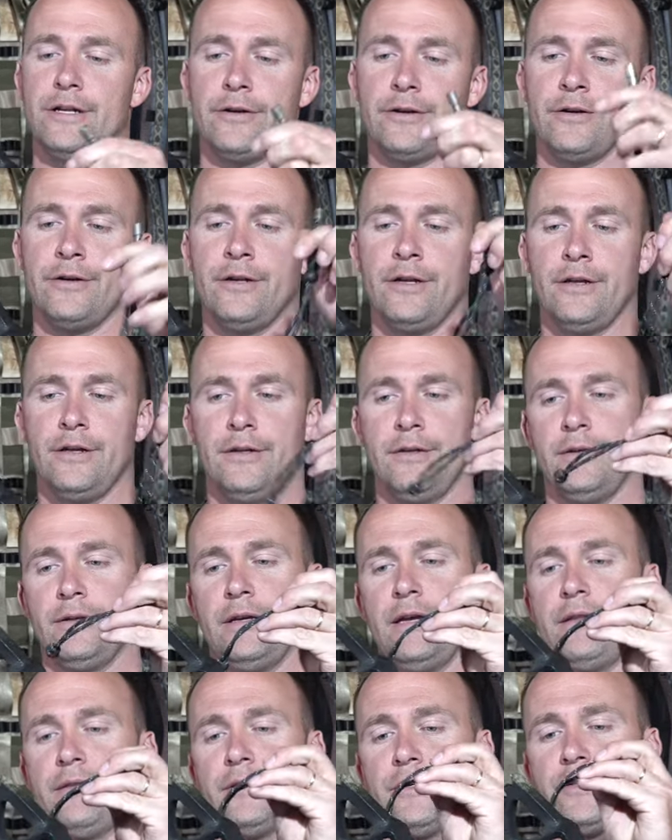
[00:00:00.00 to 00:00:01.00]
here
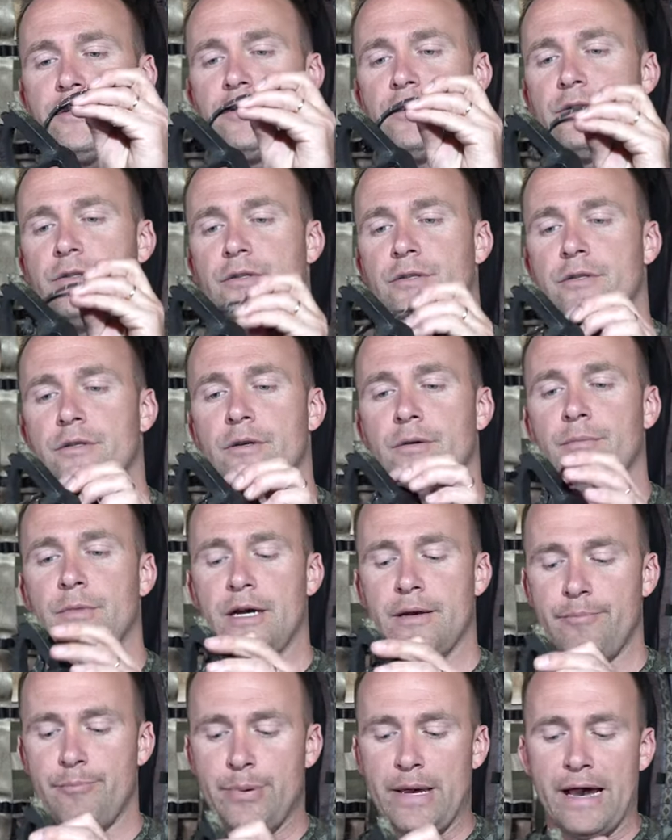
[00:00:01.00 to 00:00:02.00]
and this is
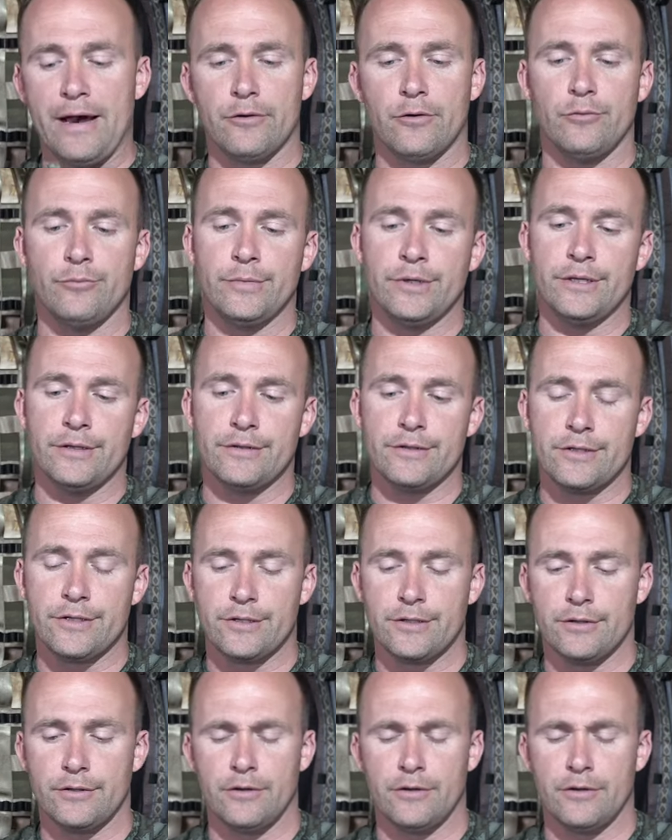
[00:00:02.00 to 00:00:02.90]
my battlement,